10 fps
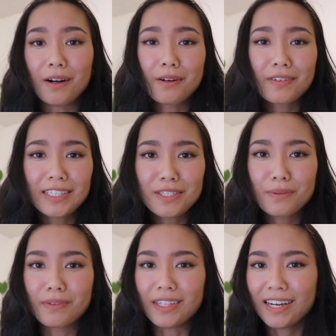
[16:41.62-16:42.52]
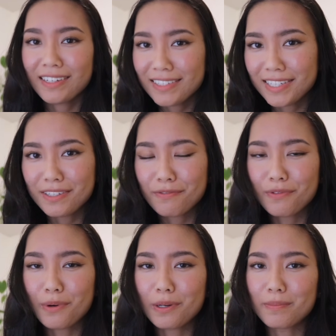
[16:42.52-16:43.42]
Alright, so that is it
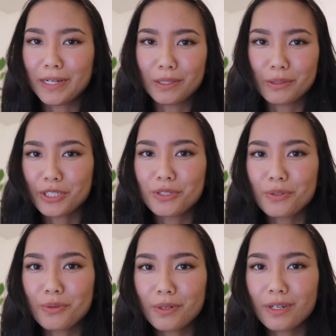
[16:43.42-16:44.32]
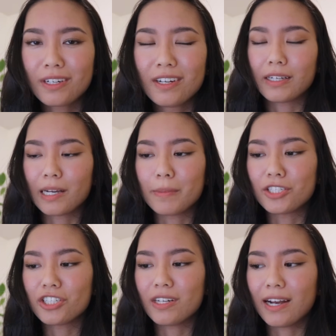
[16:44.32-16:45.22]
for my Notion tour. Like I
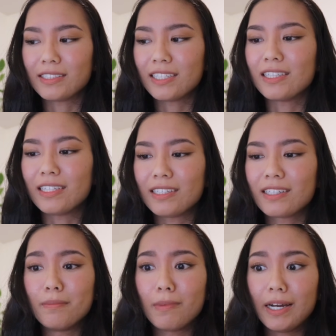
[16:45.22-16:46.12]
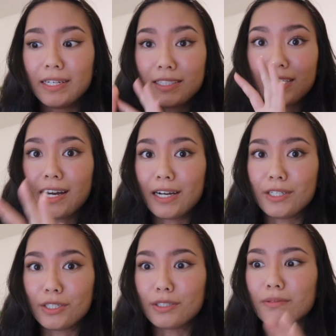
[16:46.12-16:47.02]
mentioned, I did link my
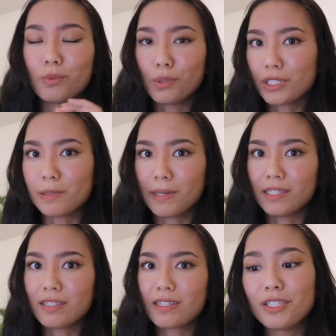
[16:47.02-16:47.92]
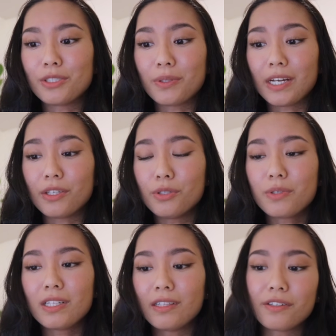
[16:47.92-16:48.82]
entire workspace so that you
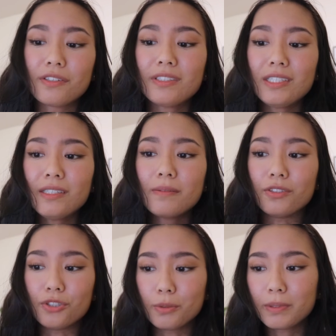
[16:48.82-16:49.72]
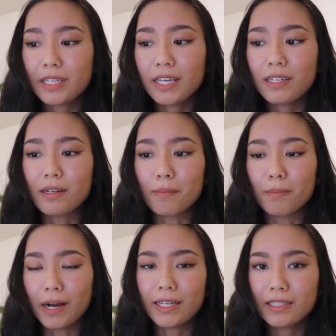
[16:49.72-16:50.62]
can literally duplicate
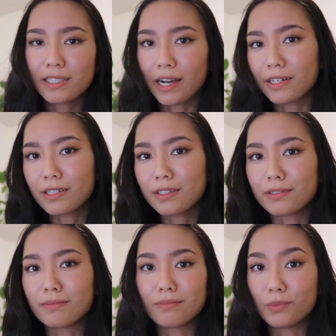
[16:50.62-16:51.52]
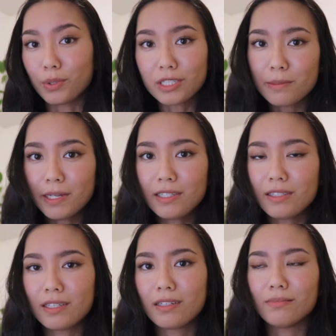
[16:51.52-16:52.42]
my entire
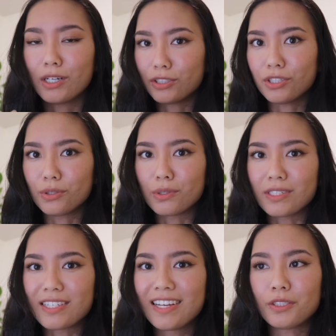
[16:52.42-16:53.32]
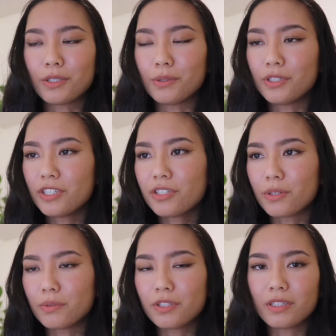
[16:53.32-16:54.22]
workspace onto yours. So you can just
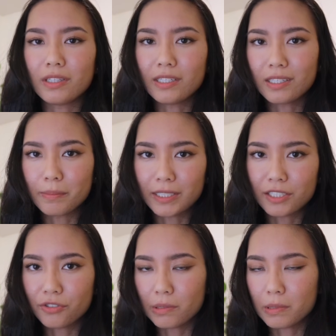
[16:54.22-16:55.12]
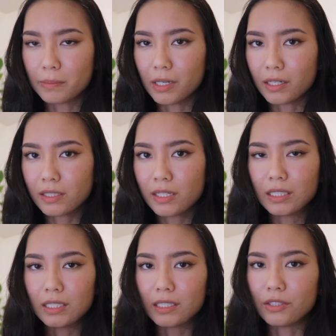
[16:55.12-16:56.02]
go to the link in my description box,
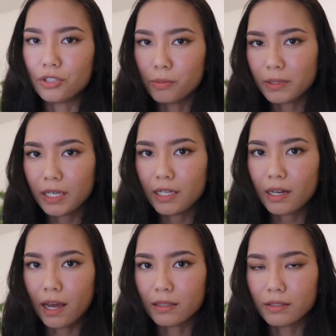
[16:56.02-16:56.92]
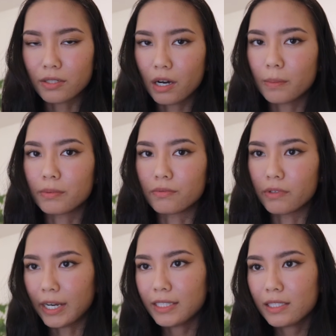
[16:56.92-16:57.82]
click duplicate at the top
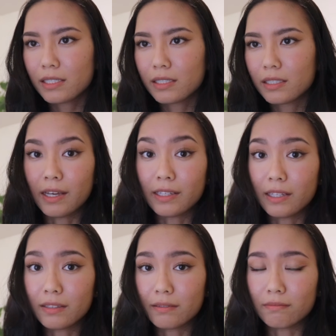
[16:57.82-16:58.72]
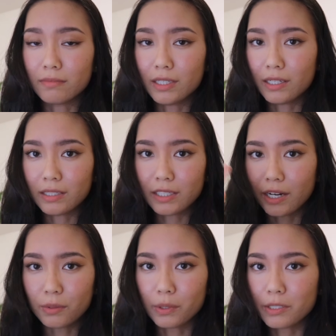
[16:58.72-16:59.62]
right, and then the
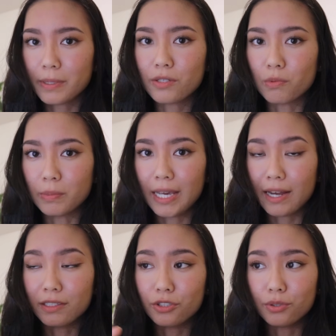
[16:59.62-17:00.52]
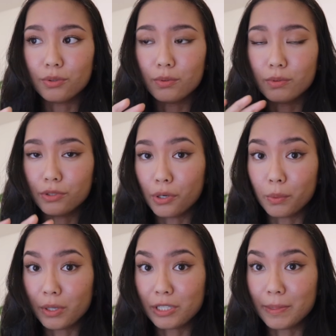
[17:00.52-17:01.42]
entire workspace will be added to your
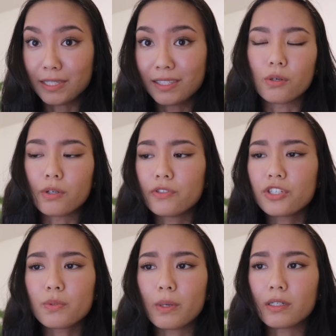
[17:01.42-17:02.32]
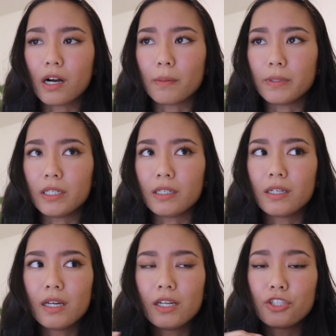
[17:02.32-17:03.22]
workspace. Or if you just want to copy
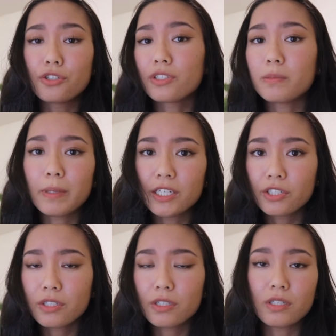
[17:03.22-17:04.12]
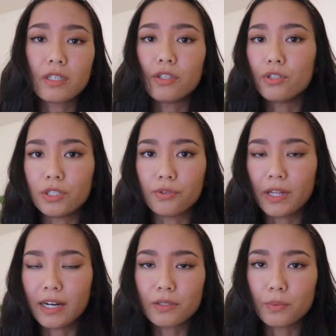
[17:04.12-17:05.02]
certain pages, you do
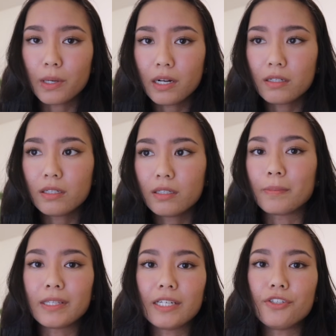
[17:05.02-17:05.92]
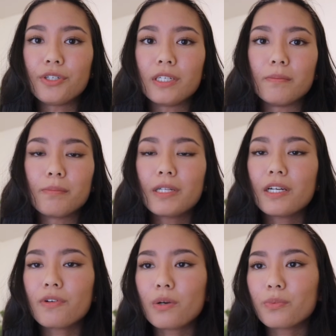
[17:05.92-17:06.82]
that as well, but then you can play
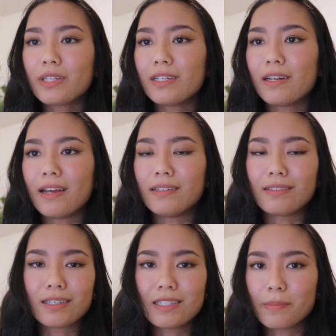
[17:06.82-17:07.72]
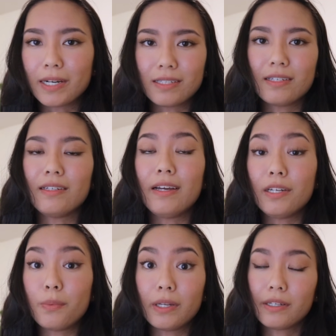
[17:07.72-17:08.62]
around with it and customize it
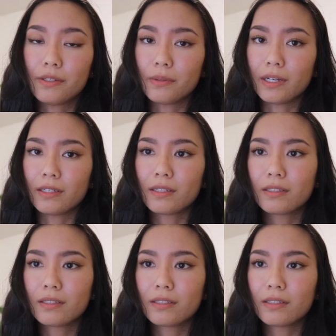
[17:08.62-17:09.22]
any way that you like.